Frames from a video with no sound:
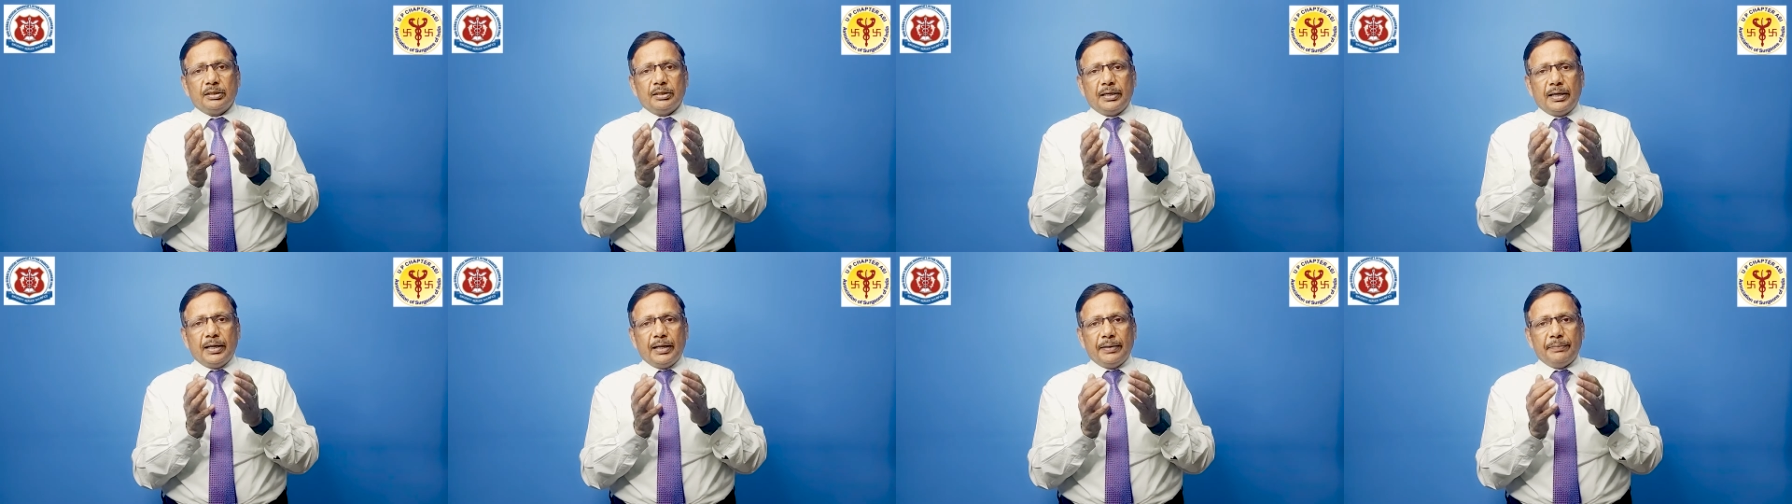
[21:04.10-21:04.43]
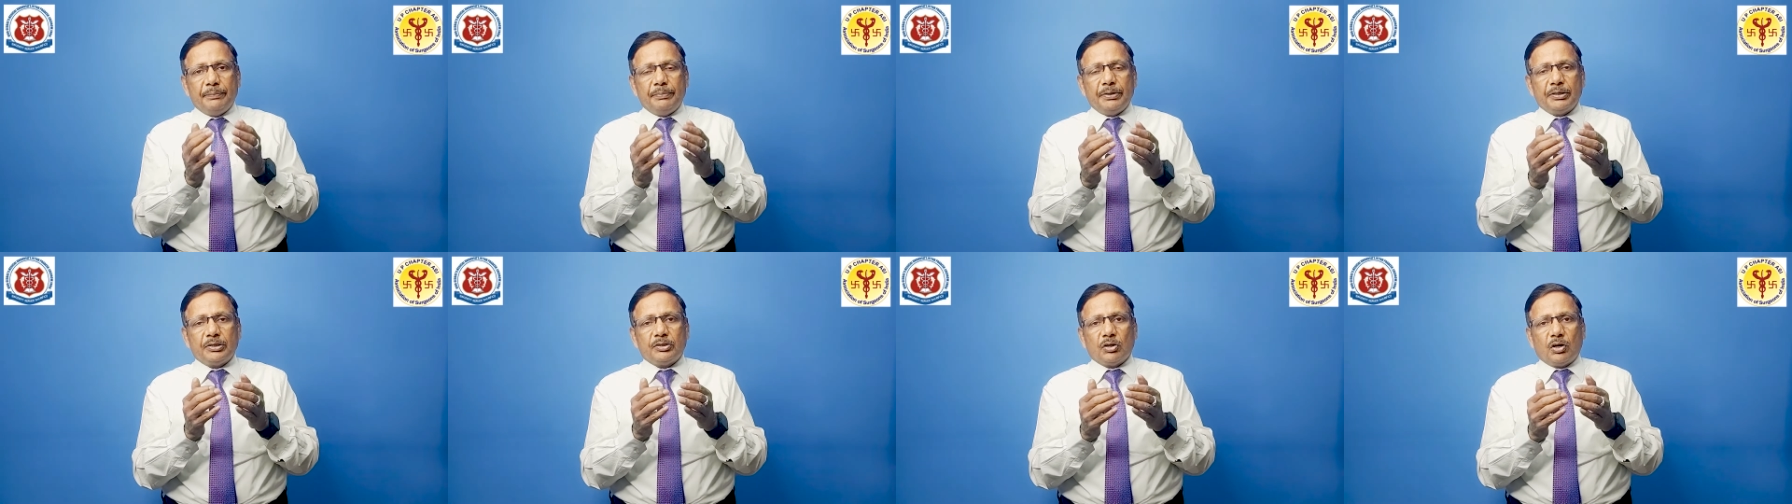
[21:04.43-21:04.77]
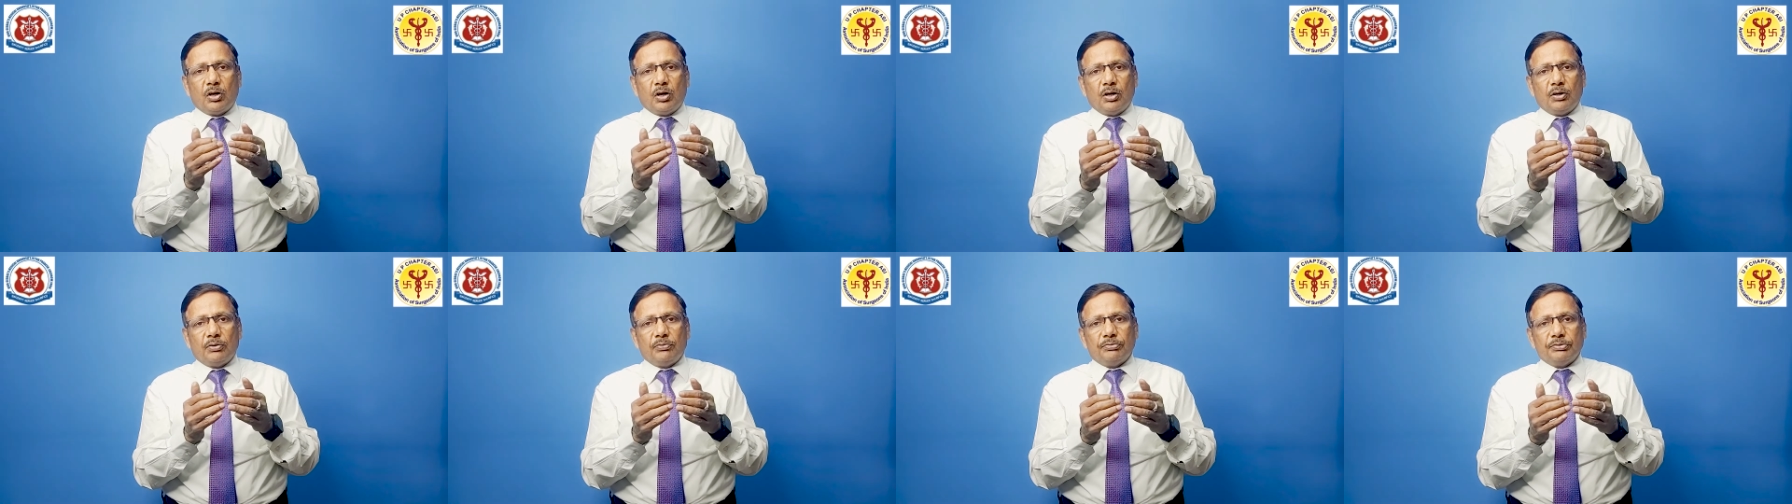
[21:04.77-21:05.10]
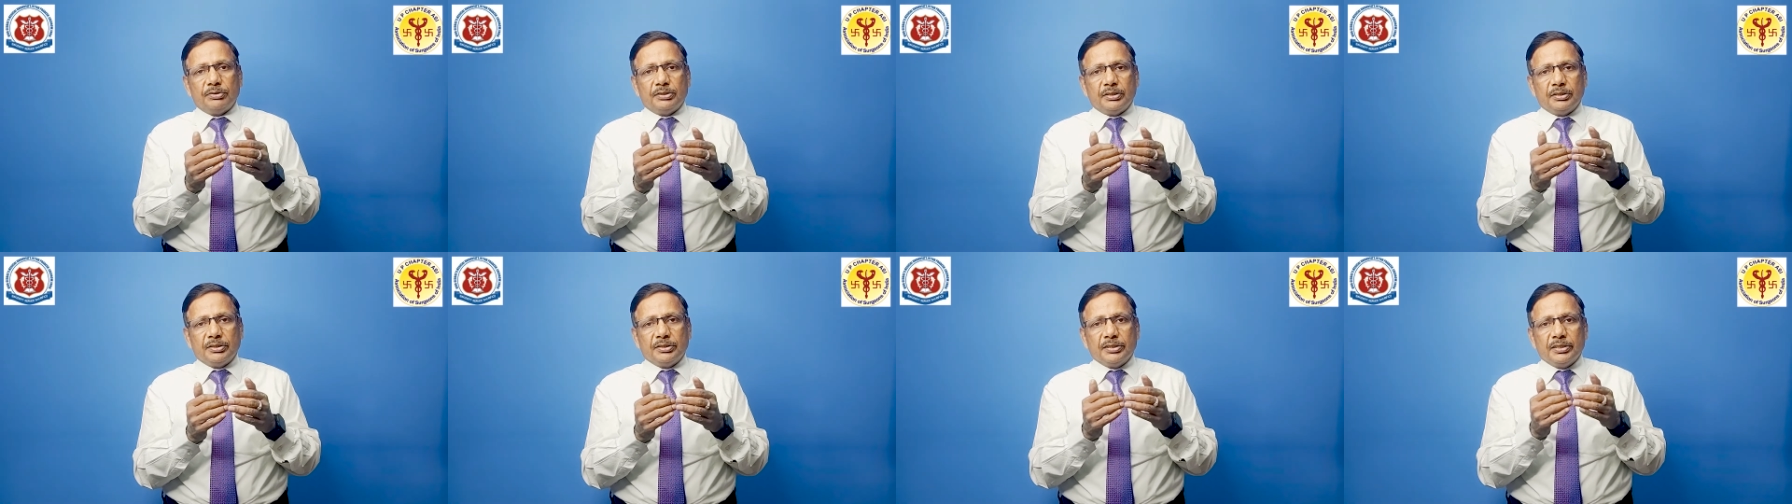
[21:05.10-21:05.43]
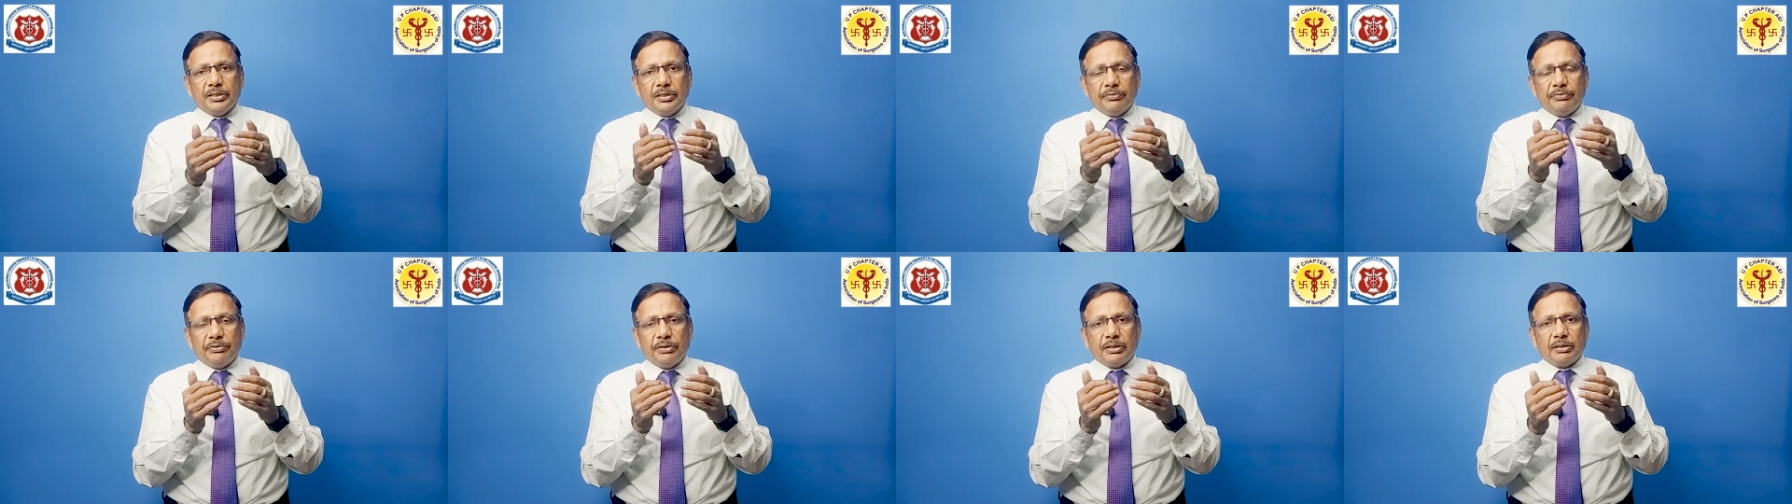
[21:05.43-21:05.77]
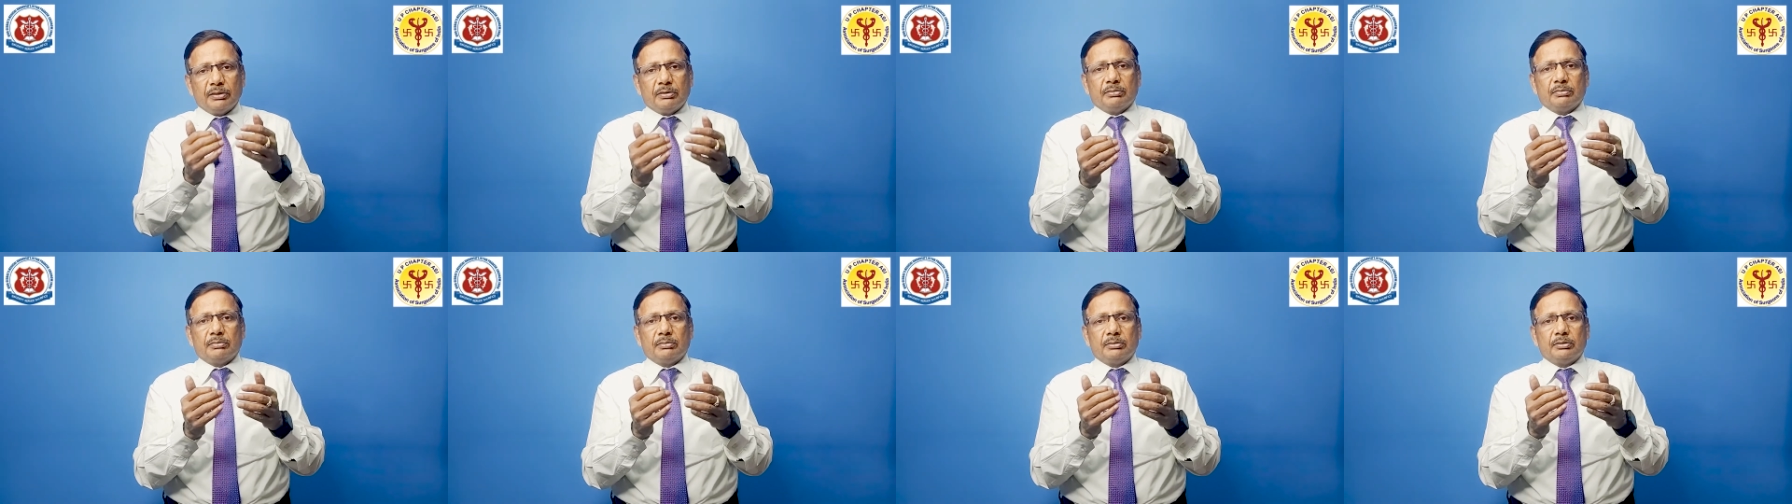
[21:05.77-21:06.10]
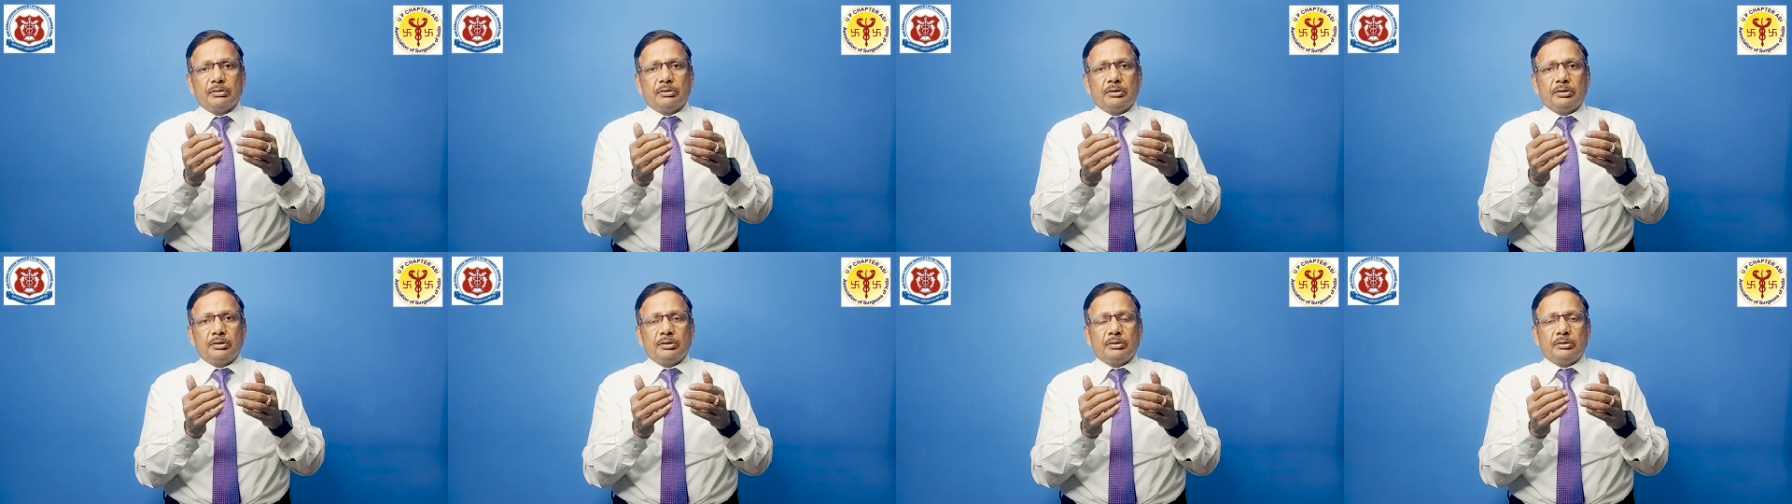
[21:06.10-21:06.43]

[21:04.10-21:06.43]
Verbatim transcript: habit of giving